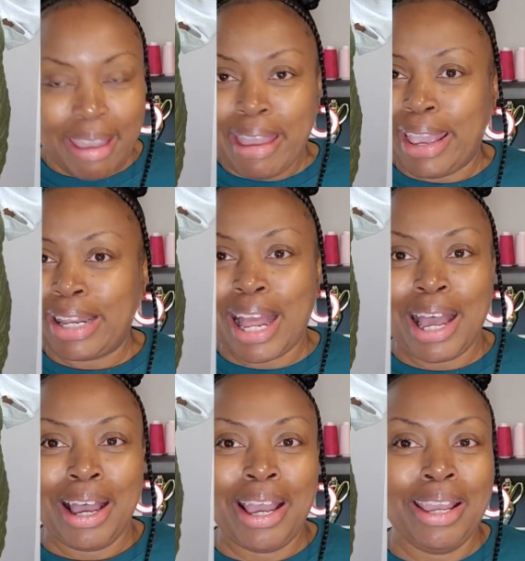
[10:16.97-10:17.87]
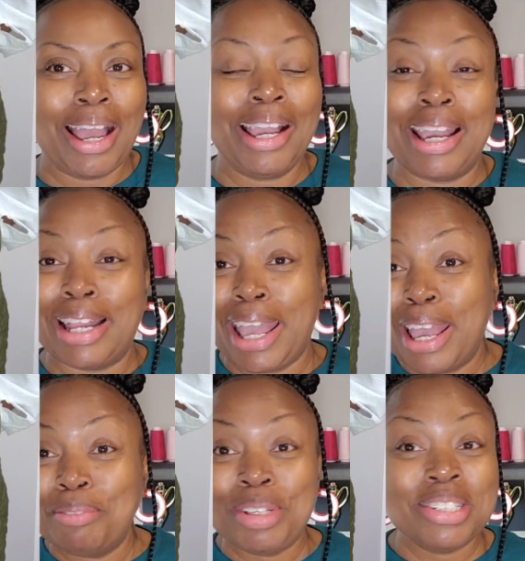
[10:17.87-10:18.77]
And I gotta
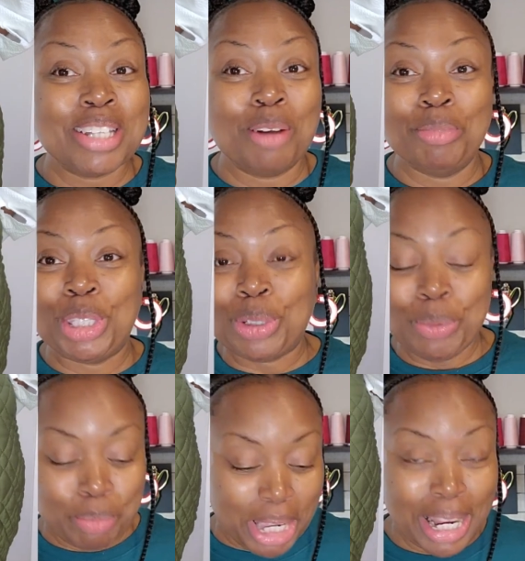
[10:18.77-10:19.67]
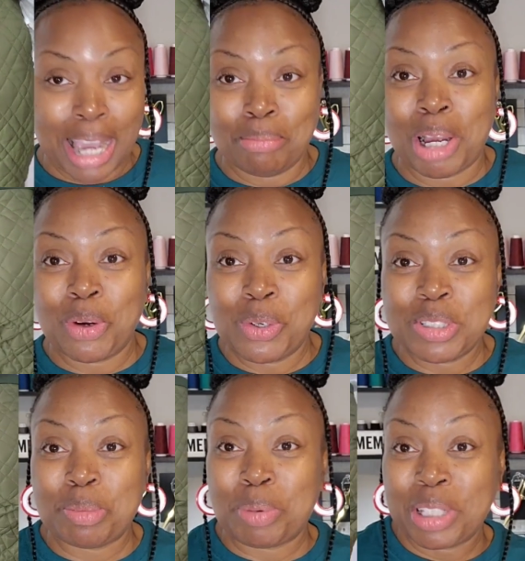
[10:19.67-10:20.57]
have me something cute made out of my
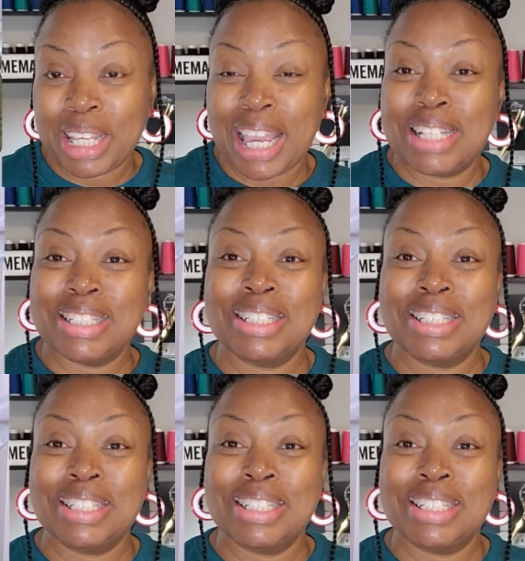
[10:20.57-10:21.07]
quilted pillowcases